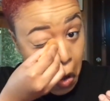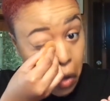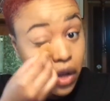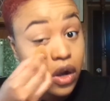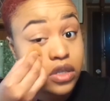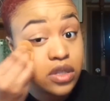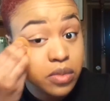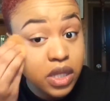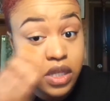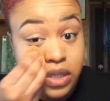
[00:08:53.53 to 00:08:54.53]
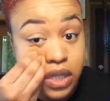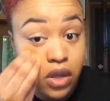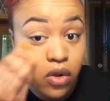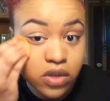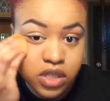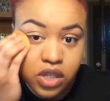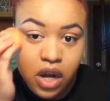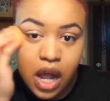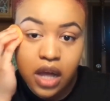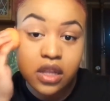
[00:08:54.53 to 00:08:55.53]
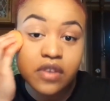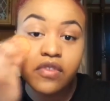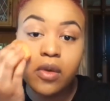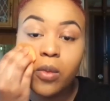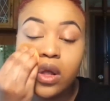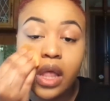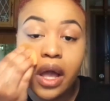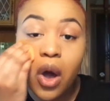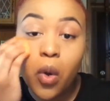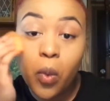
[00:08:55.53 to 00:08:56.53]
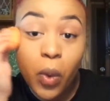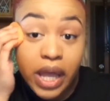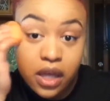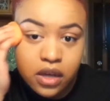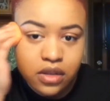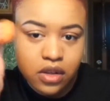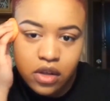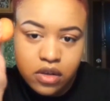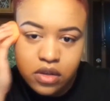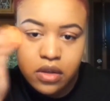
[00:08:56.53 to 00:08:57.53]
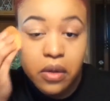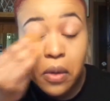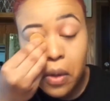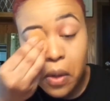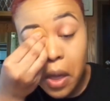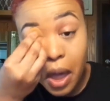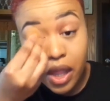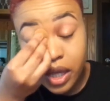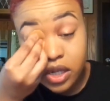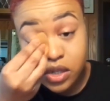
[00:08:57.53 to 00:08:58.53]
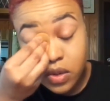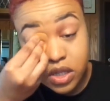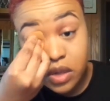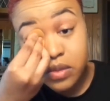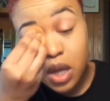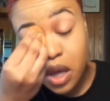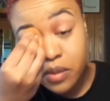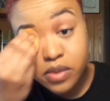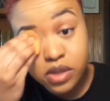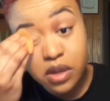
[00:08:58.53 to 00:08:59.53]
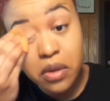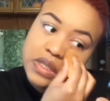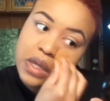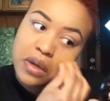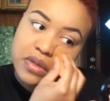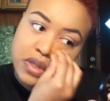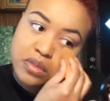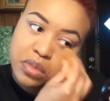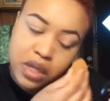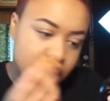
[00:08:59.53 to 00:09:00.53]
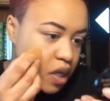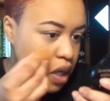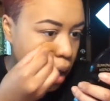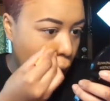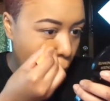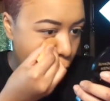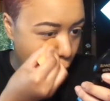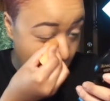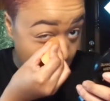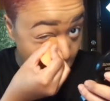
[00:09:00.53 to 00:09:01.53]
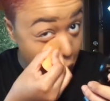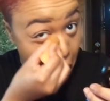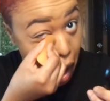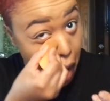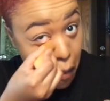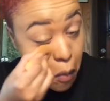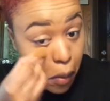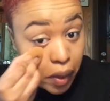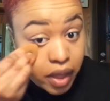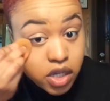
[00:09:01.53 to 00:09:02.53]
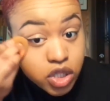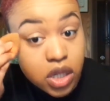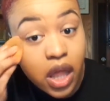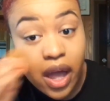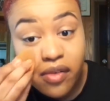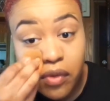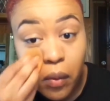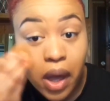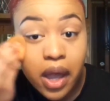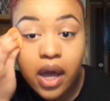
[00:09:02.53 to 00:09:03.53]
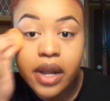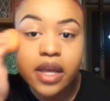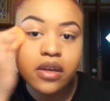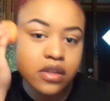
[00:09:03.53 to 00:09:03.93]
You can also blend concealer onto your eyelid for a more like awake look. I like to do it sometimes. So just blend it. Blend your life away, honey.